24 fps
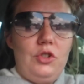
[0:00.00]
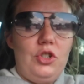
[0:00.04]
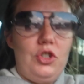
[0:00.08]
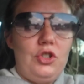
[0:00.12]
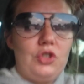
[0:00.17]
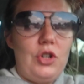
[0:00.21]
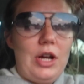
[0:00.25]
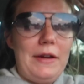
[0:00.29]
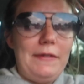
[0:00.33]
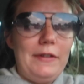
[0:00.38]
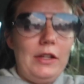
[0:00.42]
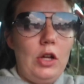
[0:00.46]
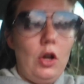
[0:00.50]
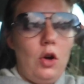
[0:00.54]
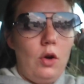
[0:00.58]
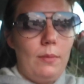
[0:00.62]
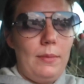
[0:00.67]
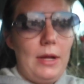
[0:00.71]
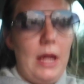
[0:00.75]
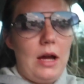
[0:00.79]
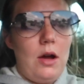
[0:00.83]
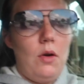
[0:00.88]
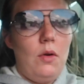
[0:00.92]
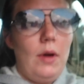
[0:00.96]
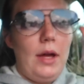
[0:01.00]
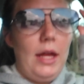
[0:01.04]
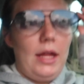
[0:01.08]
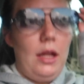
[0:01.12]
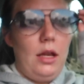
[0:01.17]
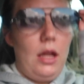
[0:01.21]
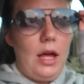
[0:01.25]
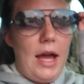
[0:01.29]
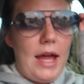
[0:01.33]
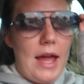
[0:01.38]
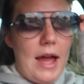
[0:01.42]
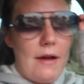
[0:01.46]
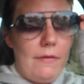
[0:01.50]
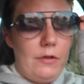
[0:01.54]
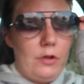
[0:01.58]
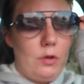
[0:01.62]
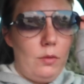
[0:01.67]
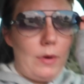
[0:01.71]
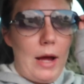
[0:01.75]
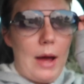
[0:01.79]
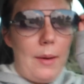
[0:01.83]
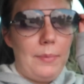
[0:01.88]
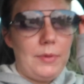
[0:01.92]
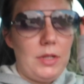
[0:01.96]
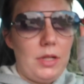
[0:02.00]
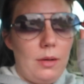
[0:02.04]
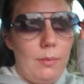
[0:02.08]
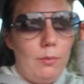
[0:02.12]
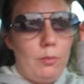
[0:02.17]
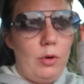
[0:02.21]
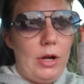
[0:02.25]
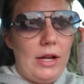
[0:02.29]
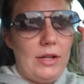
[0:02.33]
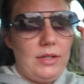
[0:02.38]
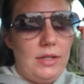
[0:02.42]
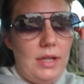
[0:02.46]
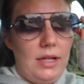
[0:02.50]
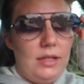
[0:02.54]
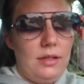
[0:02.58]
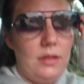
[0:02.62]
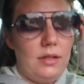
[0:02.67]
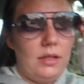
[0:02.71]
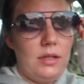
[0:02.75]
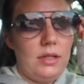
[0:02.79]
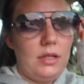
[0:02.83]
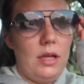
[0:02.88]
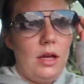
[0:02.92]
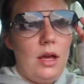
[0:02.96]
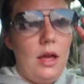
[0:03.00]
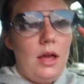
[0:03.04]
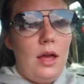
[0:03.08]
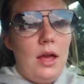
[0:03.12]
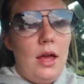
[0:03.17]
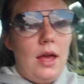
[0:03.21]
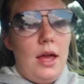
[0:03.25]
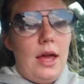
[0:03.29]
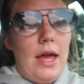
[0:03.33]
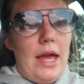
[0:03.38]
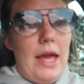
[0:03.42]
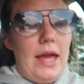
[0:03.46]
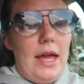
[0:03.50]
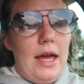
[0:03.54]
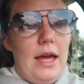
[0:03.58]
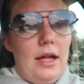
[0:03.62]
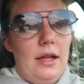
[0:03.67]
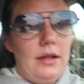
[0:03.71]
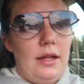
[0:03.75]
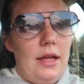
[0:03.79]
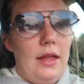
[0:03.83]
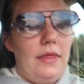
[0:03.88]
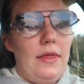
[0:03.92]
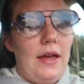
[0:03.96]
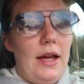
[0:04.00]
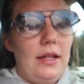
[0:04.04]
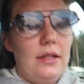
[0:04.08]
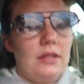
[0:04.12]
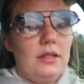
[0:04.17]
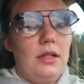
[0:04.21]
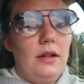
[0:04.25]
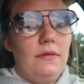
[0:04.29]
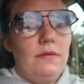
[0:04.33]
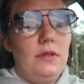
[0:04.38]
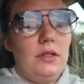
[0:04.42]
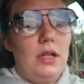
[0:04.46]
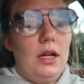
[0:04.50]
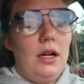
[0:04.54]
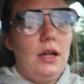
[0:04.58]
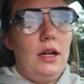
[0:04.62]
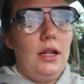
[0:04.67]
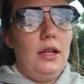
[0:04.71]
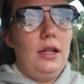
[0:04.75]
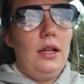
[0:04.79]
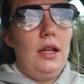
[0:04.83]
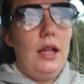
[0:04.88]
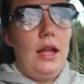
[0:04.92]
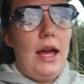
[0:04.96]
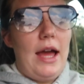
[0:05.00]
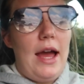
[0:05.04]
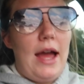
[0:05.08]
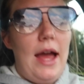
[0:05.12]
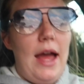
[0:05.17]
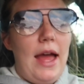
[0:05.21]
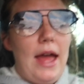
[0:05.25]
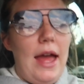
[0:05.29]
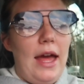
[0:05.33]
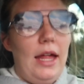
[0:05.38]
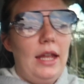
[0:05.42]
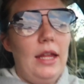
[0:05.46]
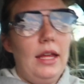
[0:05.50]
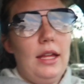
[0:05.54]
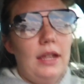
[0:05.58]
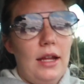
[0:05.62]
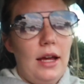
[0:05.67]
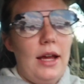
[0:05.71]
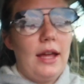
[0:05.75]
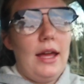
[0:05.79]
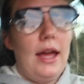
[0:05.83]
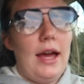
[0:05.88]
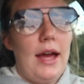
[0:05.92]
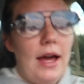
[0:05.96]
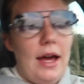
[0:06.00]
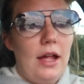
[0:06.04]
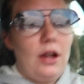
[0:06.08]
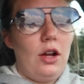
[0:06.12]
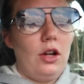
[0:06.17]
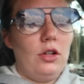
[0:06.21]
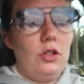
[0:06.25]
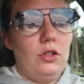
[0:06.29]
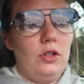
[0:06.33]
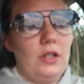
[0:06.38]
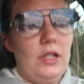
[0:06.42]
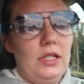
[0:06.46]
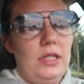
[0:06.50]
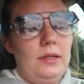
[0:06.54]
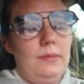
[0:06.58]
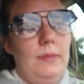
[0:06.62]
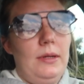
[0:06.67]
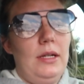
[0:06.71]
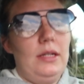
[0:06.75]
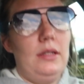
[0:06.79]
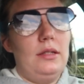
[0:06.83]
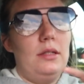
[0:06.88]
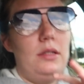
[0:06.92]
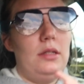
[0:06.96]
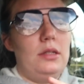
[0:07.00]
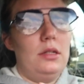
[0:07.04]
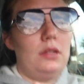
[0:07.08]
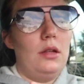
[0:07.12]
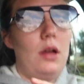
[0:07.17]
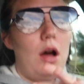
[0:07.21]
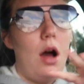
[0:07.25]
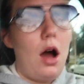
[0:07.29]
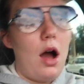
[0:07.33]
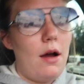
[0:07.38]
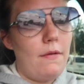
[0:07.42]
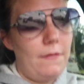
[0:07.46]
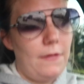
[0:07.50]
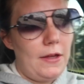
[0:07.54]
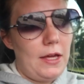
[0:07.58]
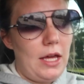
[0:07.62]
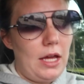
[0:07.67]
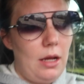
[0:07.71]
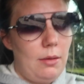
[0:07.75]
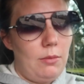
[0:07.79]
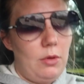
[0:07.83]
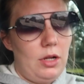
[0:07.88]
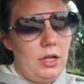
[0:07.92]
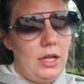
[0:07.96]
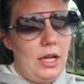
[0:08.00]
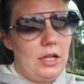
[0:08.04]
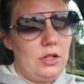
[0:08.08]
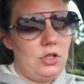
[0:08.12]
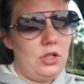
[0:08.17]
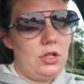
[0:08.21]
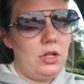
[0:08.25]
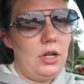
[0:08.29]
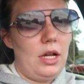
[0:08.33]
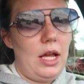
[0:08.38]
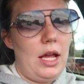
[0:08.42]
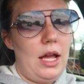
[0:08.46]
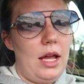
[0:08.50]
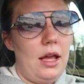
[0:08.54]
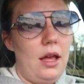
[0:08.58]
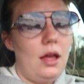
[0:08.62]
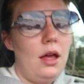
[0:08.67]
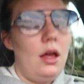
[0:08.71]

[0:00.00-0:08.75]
Just driving home now, and I have to wrap some presents and get that stuff done. Eddie and I had our Christmas off camera yesterday.